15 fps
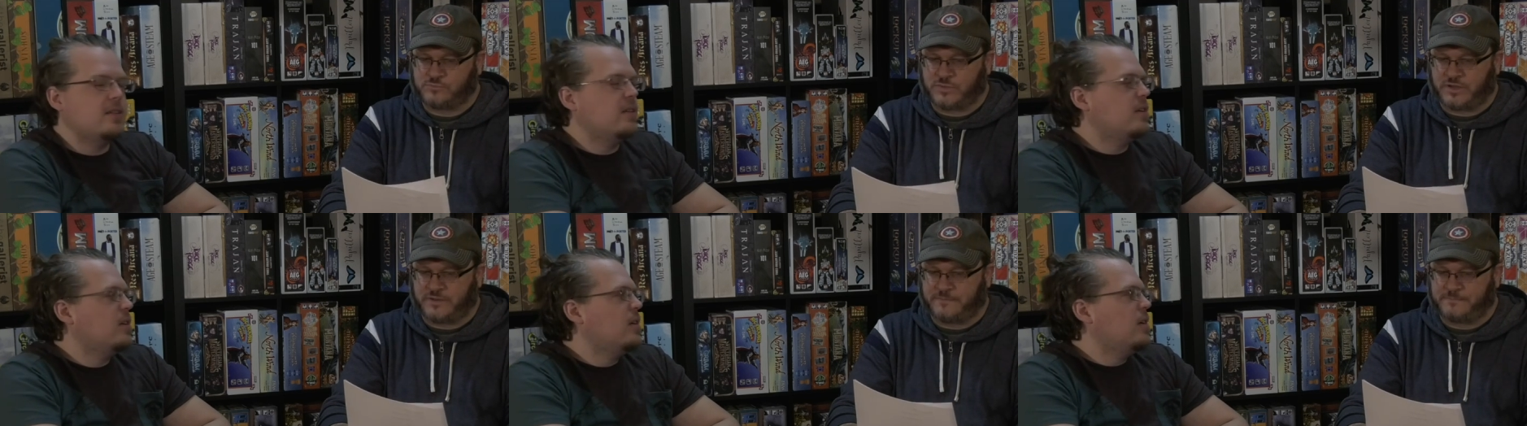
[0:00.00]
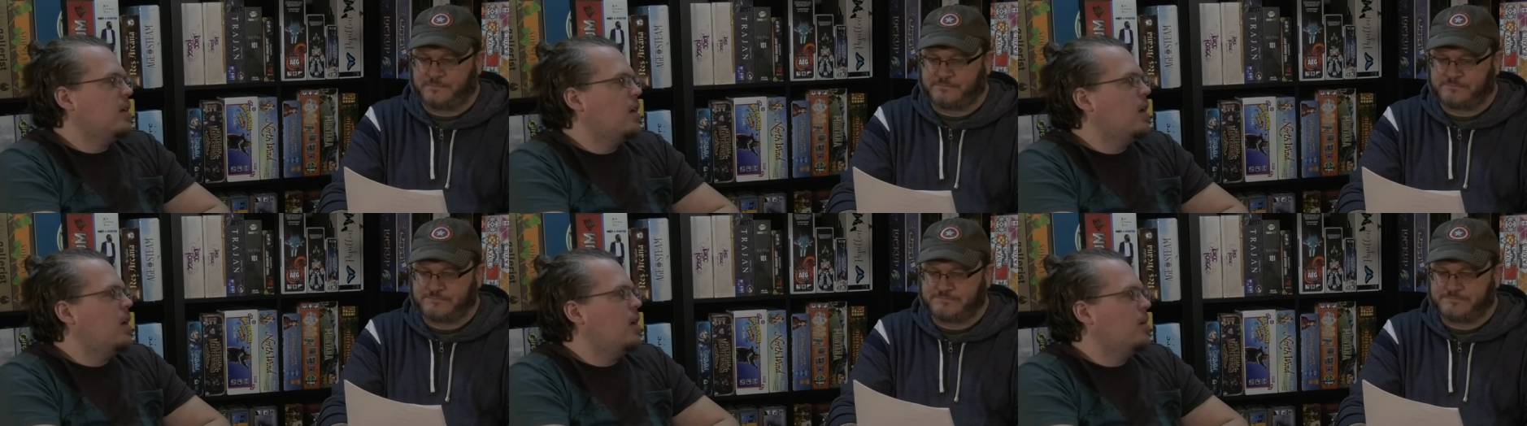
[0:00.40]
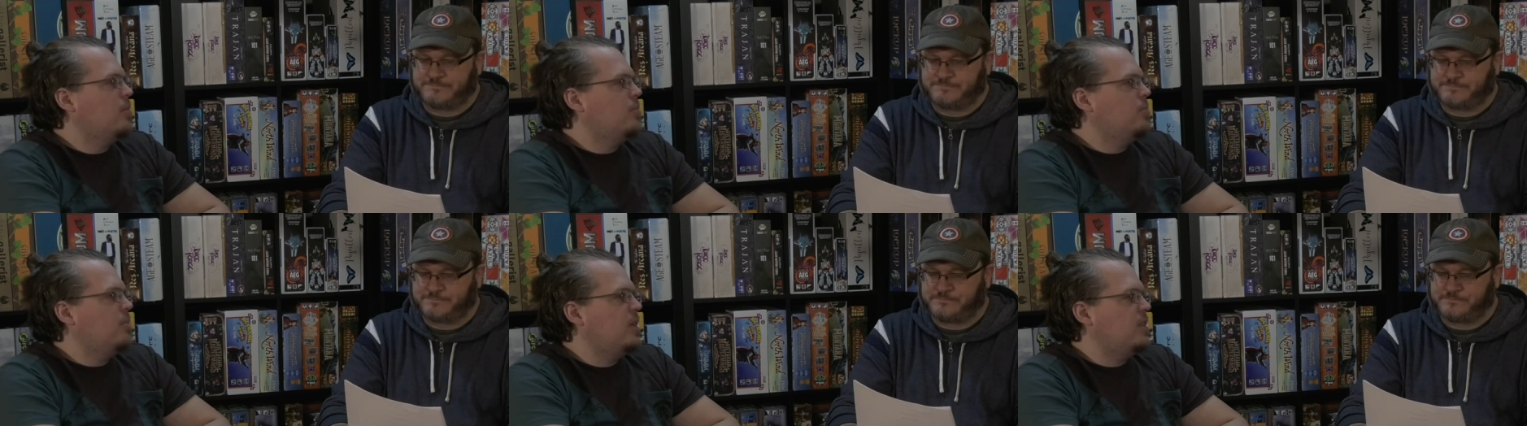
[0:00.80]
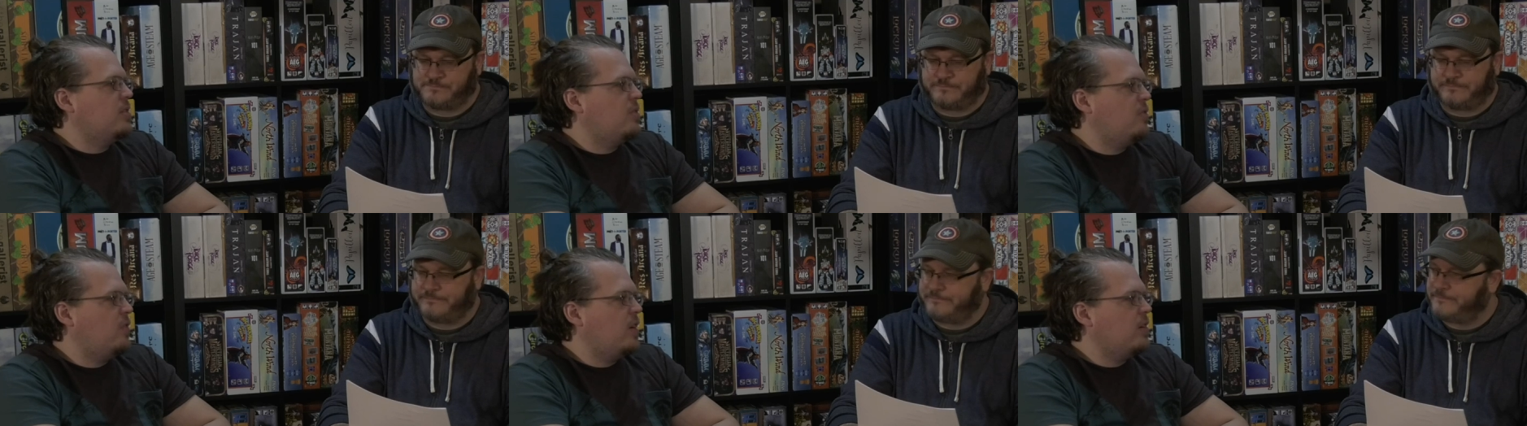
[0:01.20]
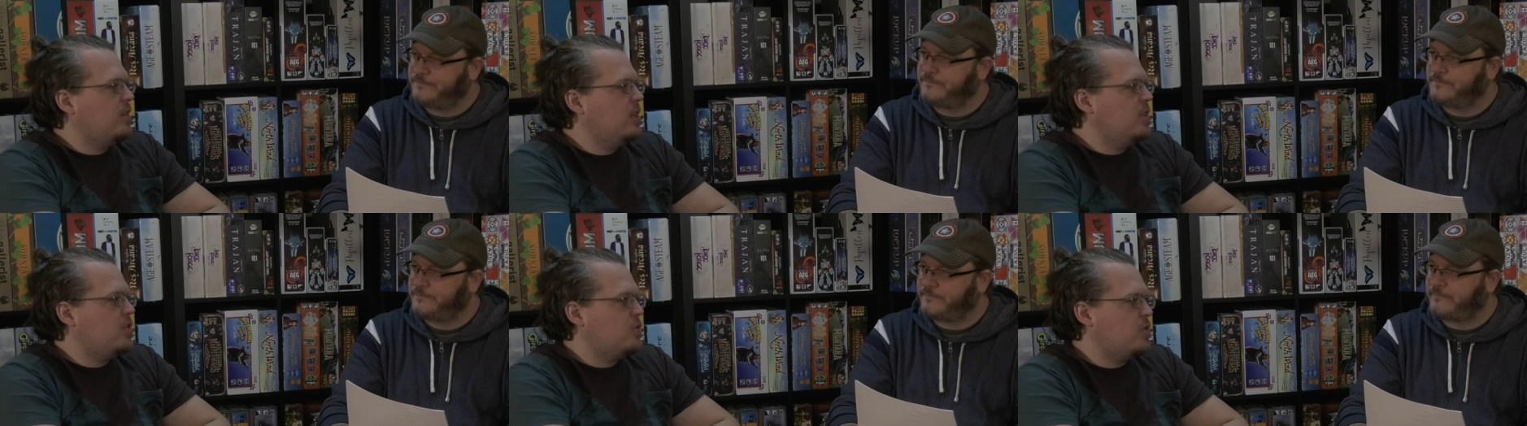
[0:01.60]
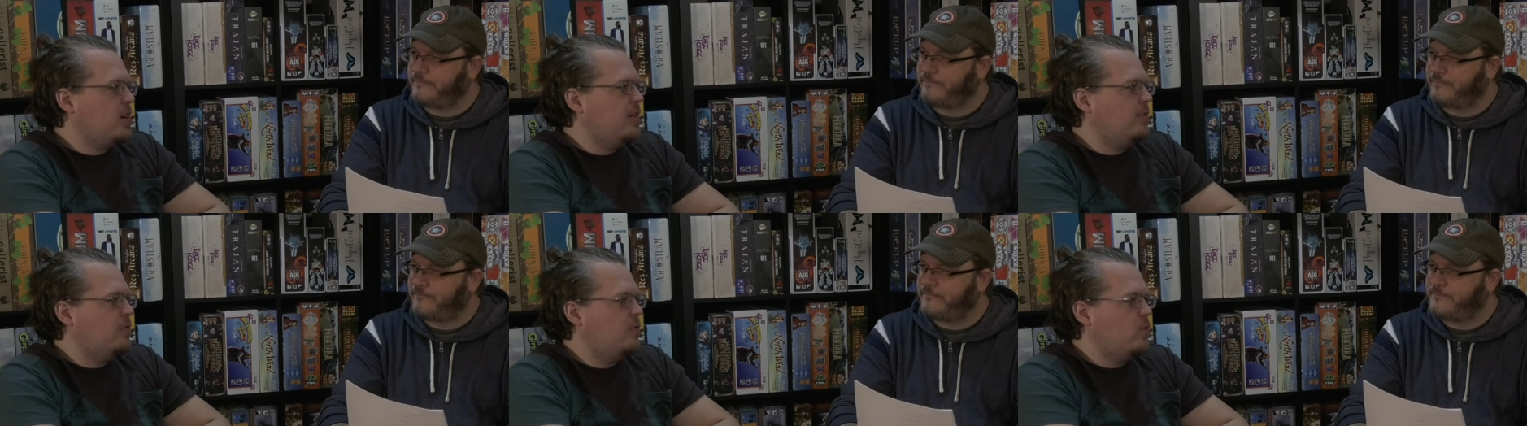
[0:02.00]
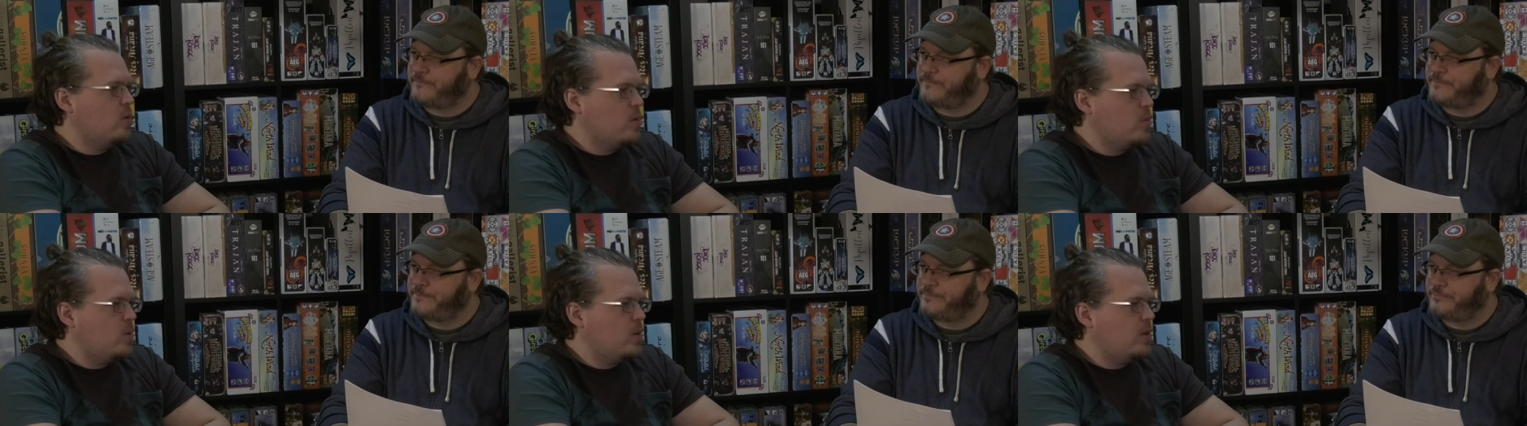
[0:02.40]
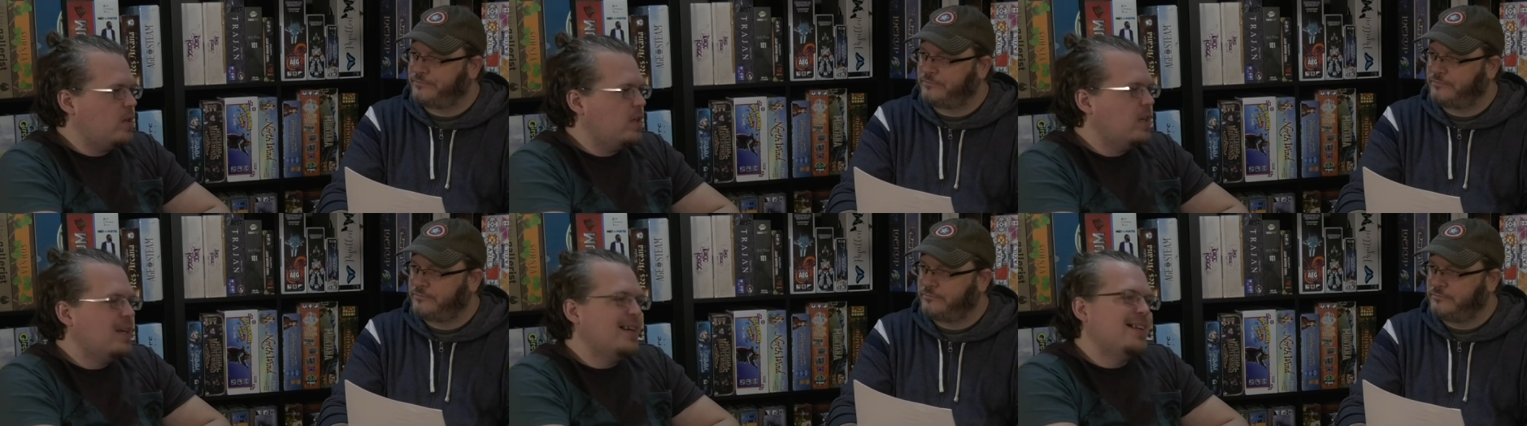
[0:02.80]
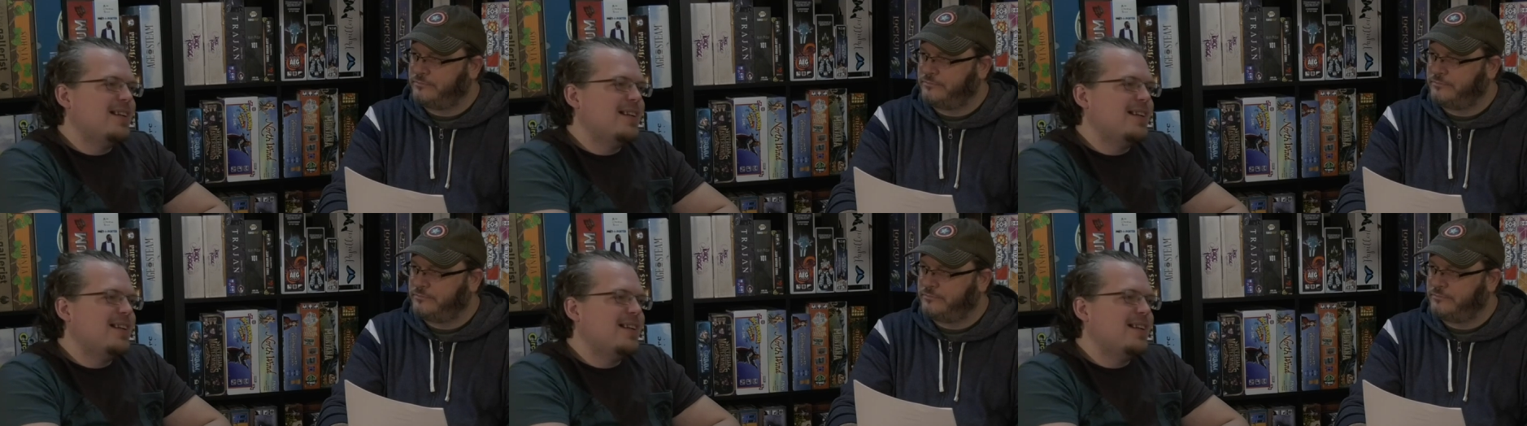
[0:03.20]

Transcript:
Speaker 1: Right. Um, it's fairly straightforward